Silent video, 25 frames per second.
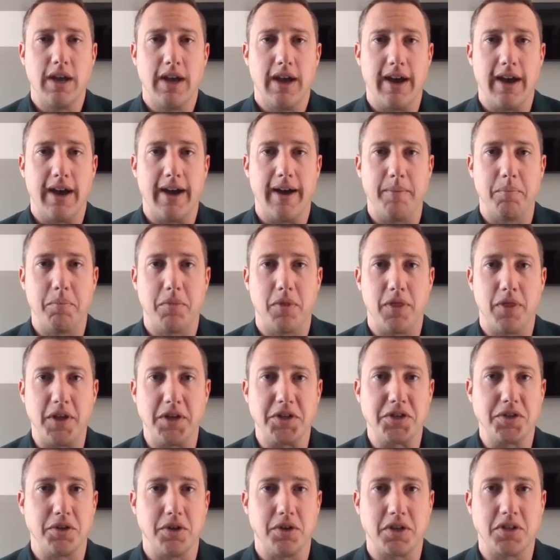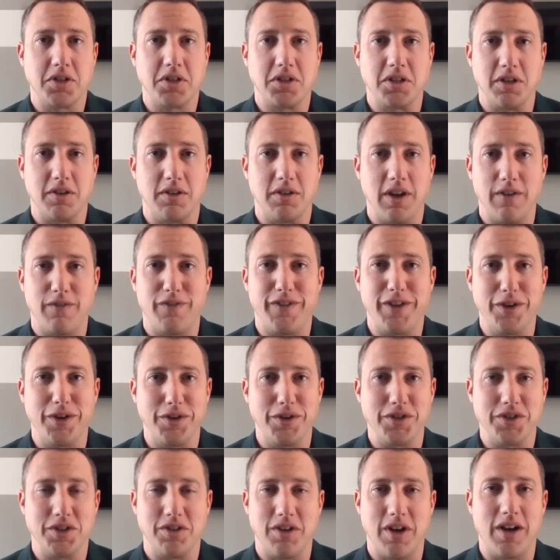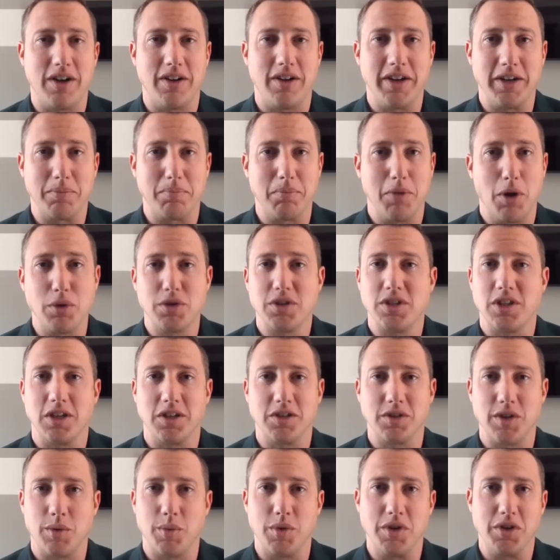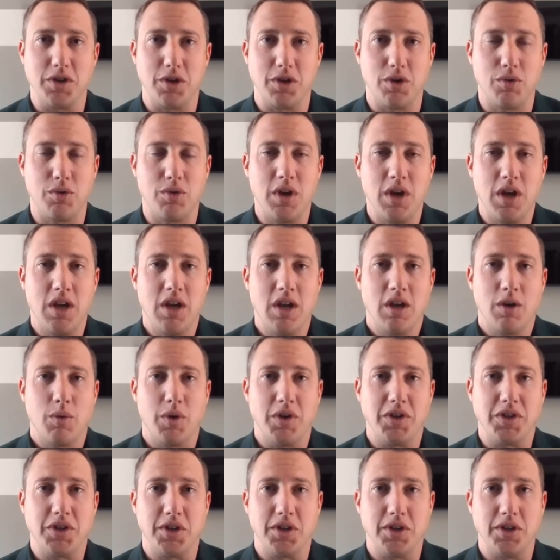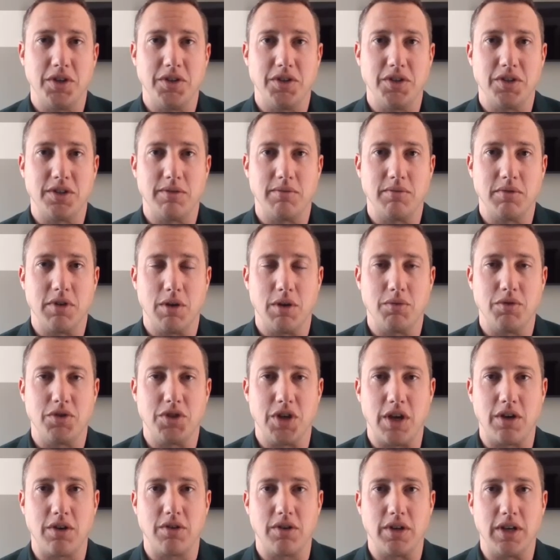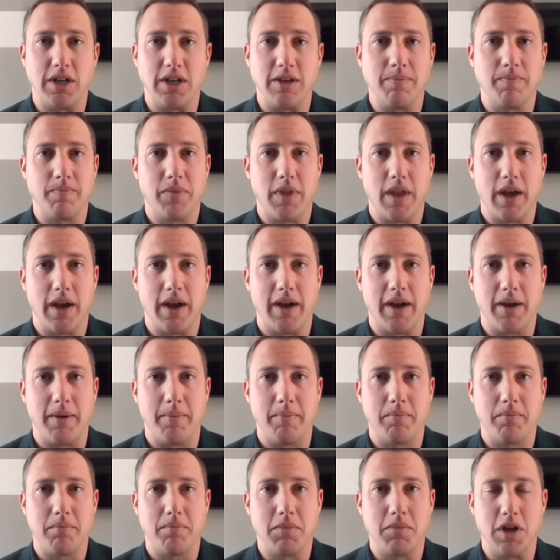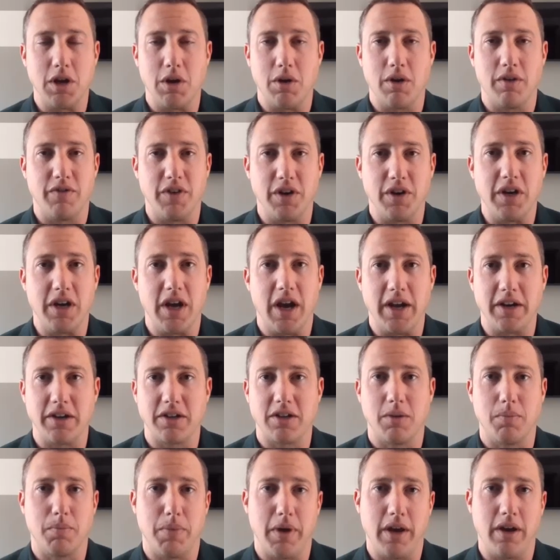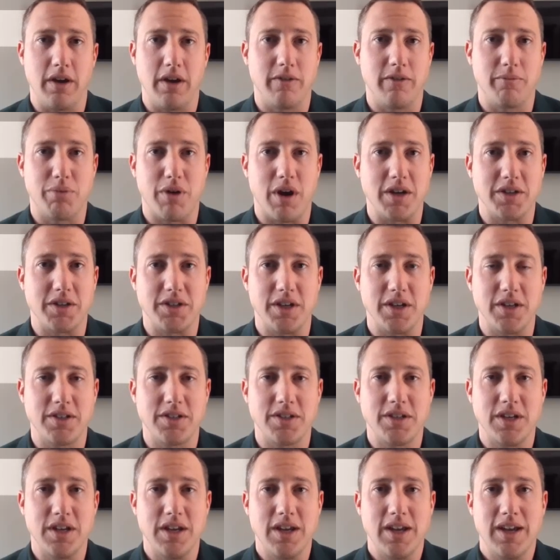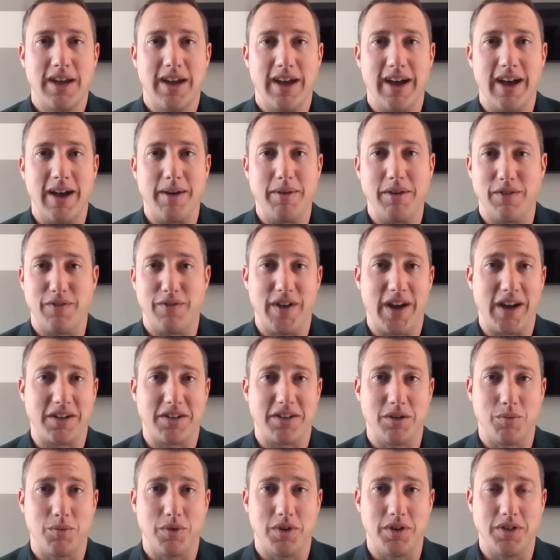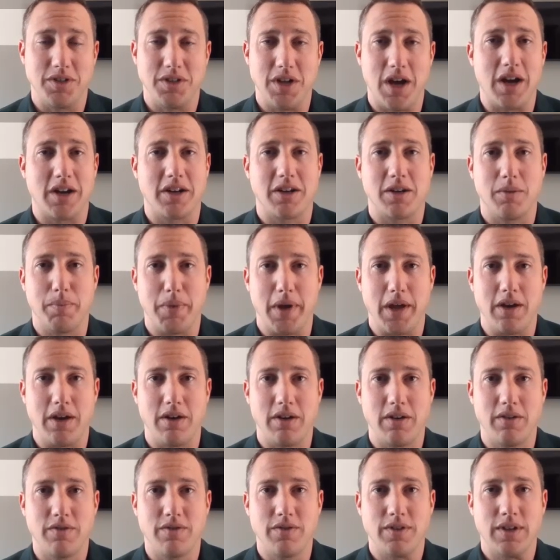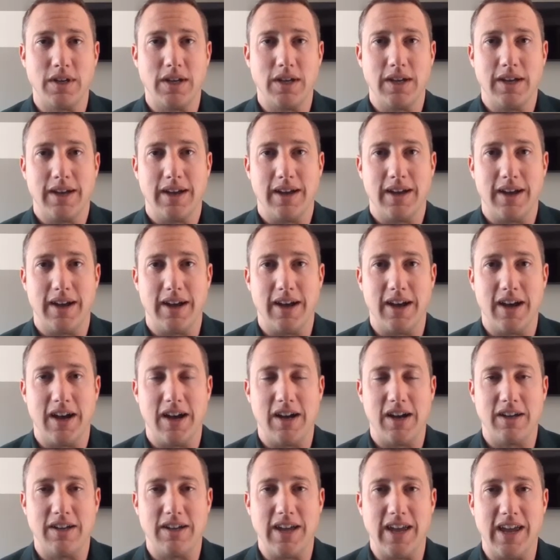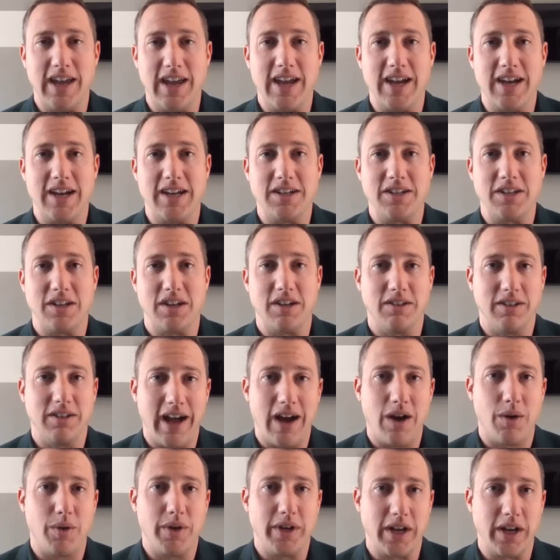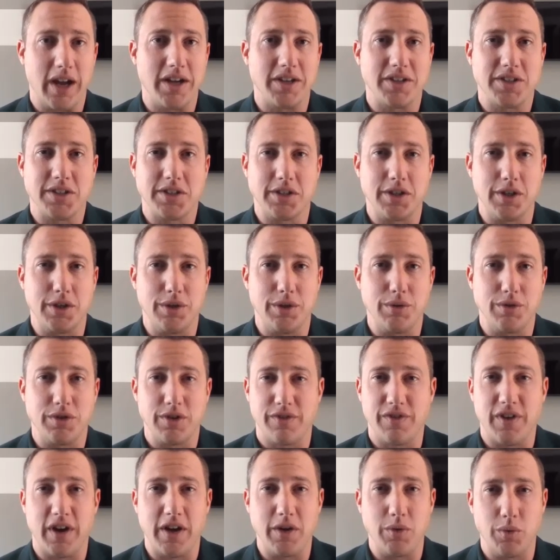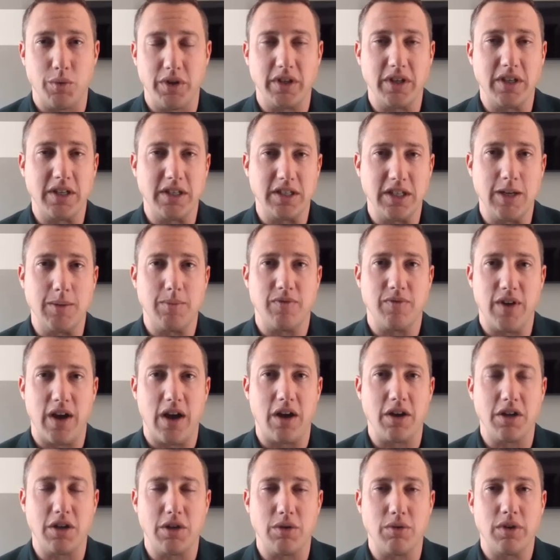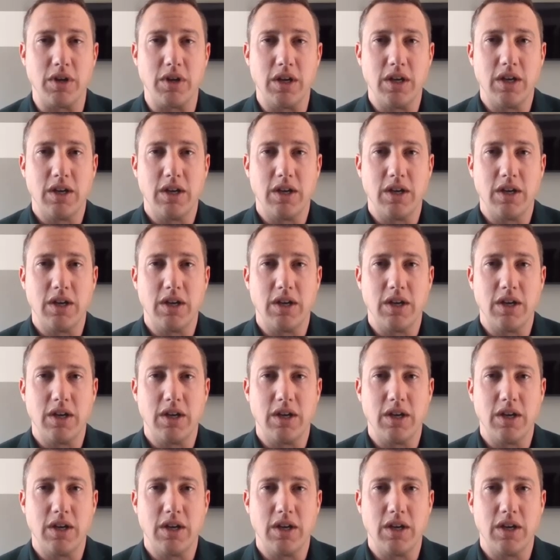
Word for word: Um, this looks and, and feels a lot like most things that we do, which is, you know, generally, um, you know, a very uncompetitive process. Uh, in fact, it was not competitive, uh, and allowing us to, to find really deep value.